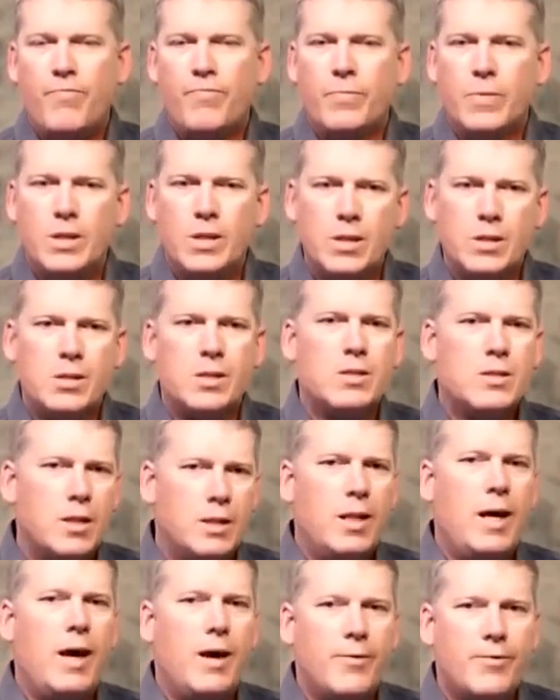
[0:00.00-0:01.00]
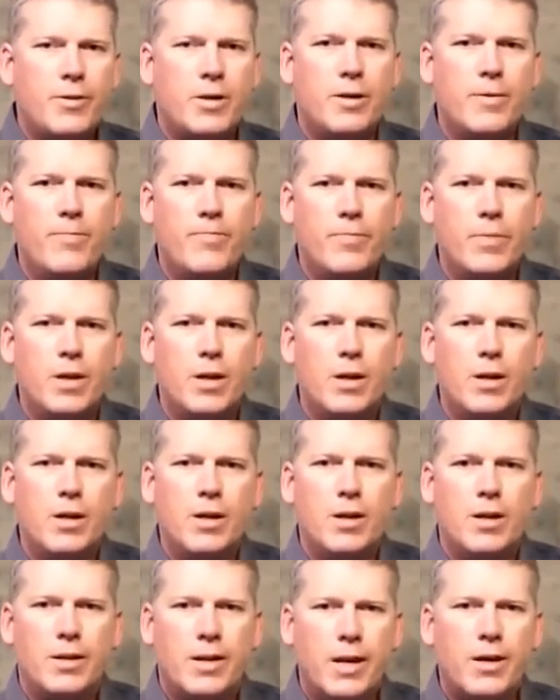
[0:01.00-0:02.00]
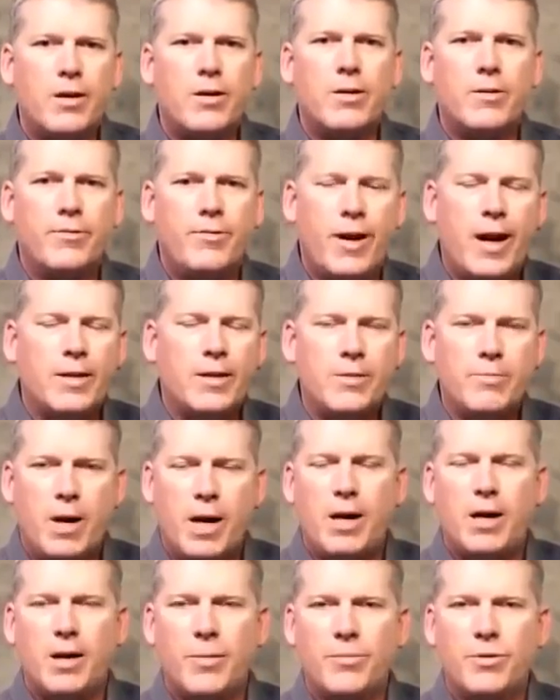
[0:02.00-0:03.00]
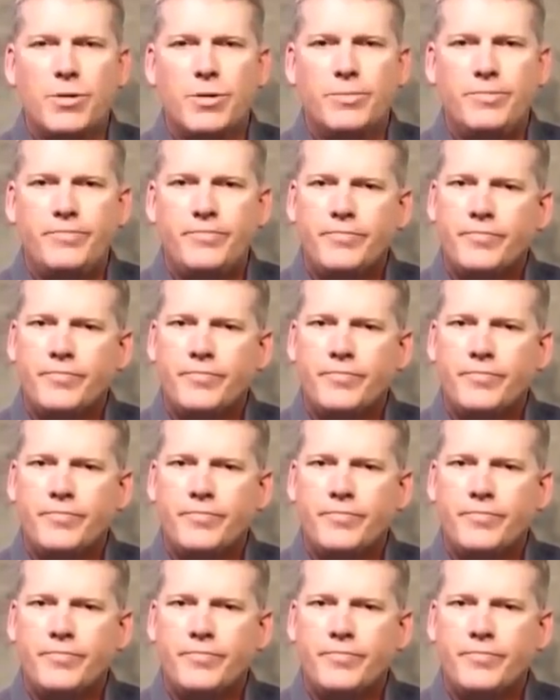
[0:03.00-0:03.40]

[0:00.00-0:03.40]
This is the left. They are the violent mobs.